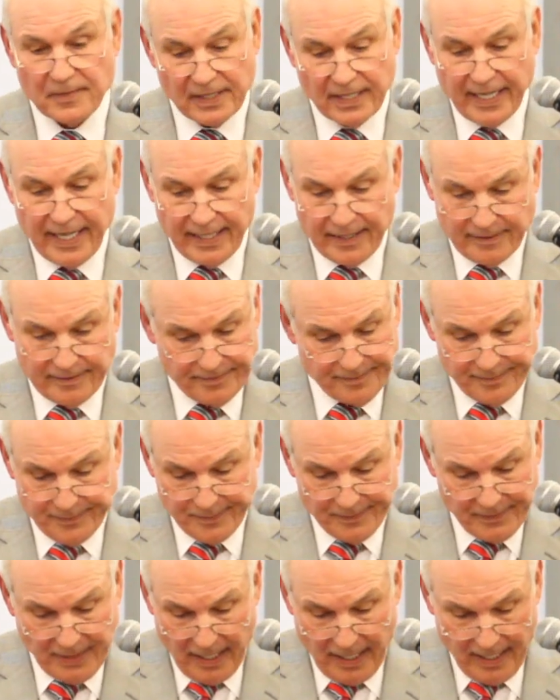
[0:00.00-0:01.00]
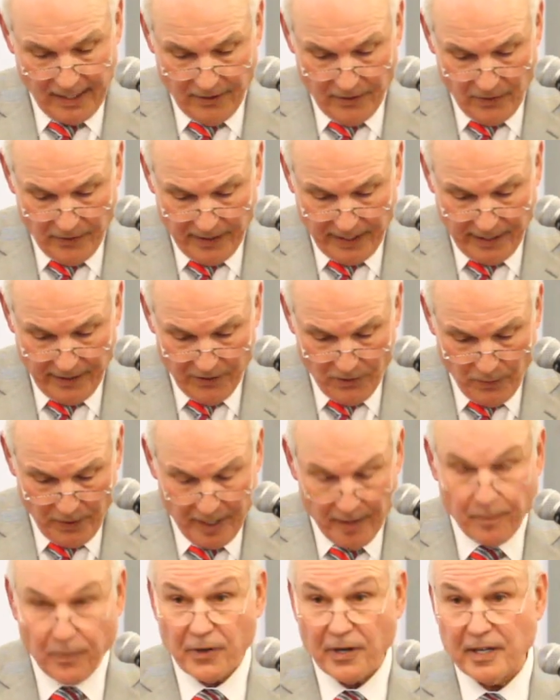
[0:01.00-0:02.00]
that, I don't know any other
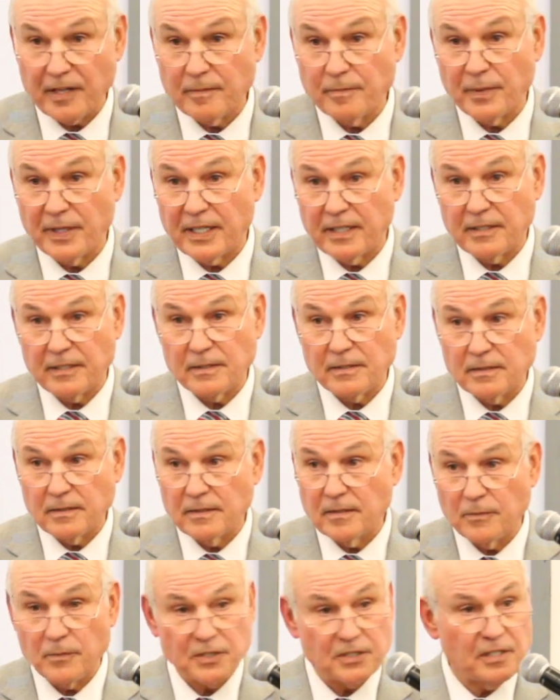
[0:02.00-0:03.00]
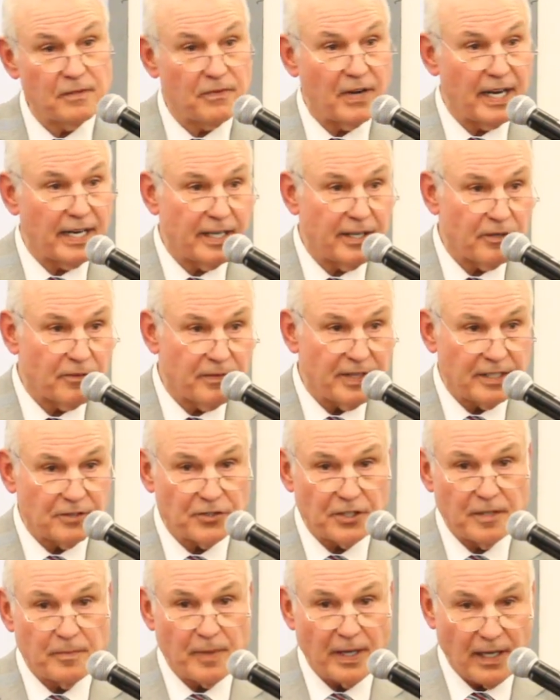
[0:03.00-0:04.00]
way to put it, but it was divine
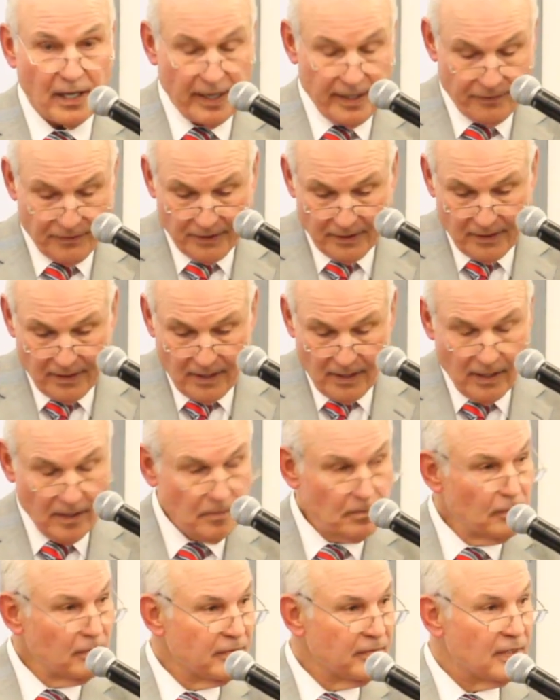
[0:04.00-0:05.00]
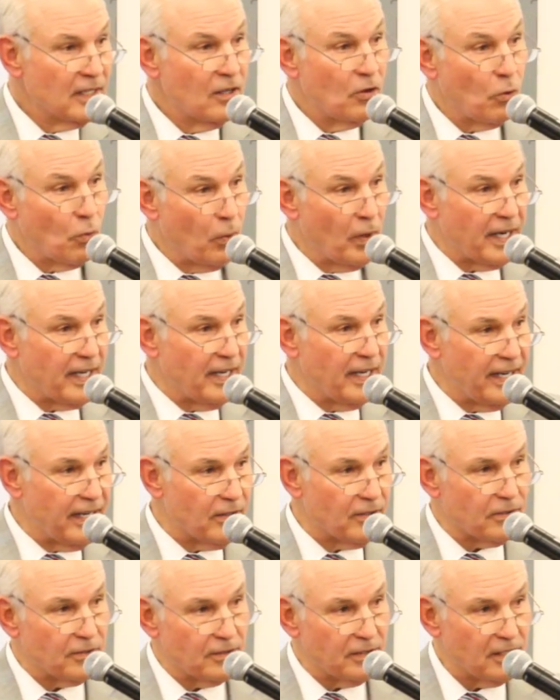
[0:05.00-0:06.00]
intervention in my life. Whitney
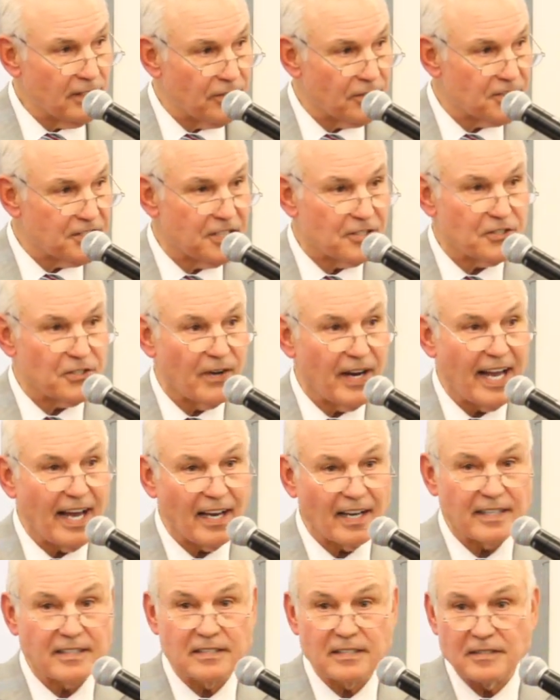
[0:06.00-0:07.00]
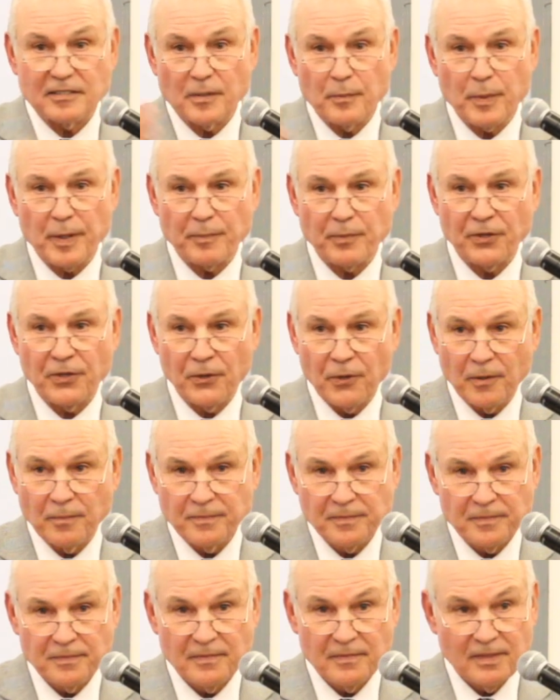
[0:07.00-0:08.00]
and her little sister Alex, some people
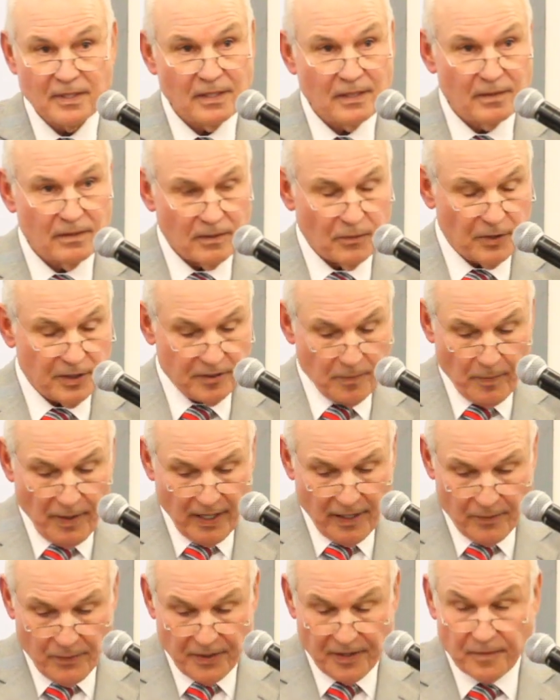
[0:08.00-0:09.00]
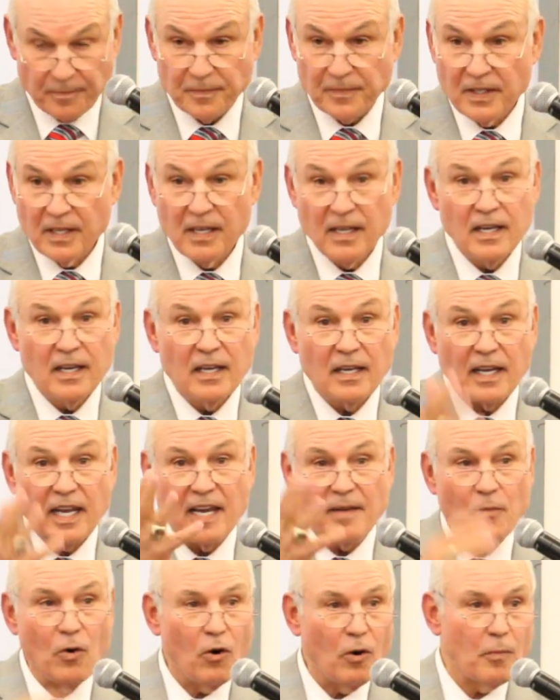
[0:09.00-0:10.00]
know him, went to Mullen with him,
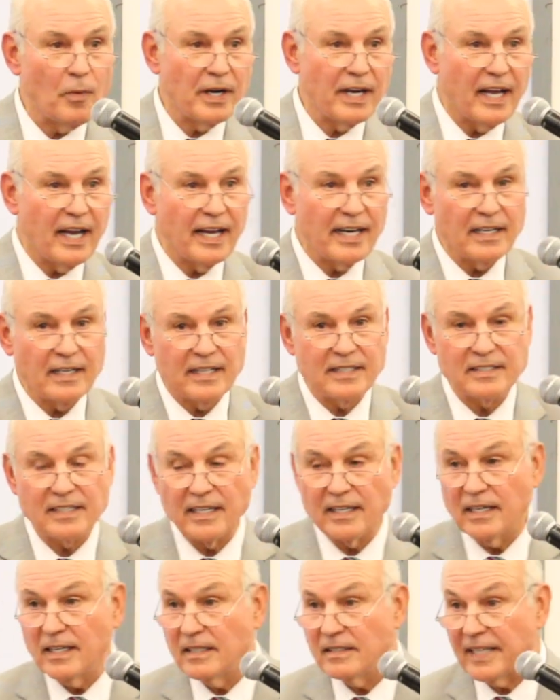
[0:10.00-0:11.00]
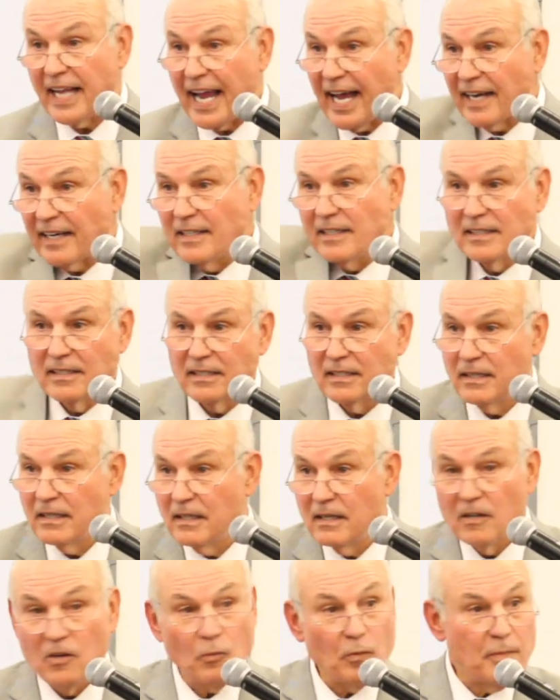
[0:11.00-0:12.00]
came home one night and they said, Dad,
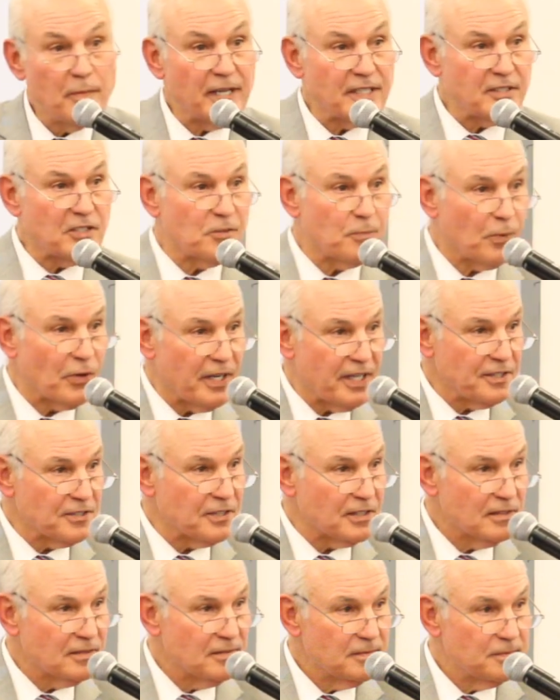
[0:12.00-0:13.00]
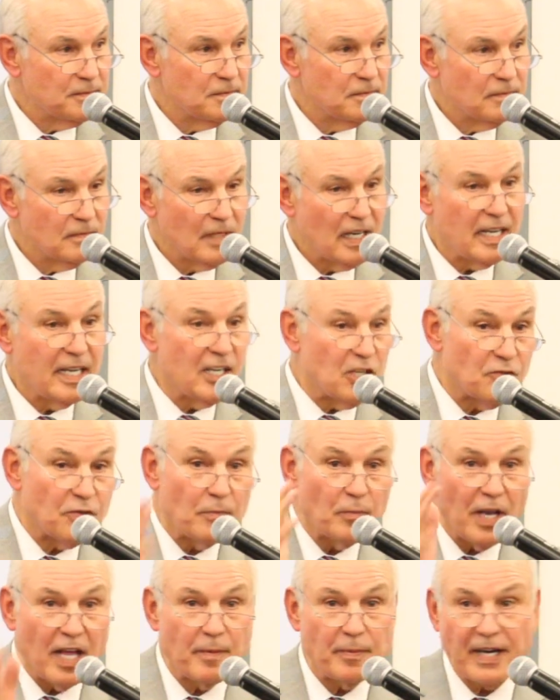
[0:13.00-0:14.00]
we met this priest. He's
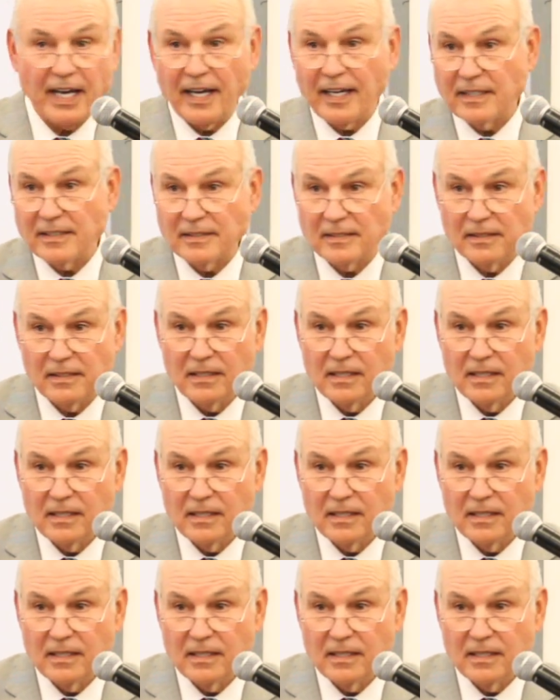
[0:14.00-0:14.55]
from Lebanon.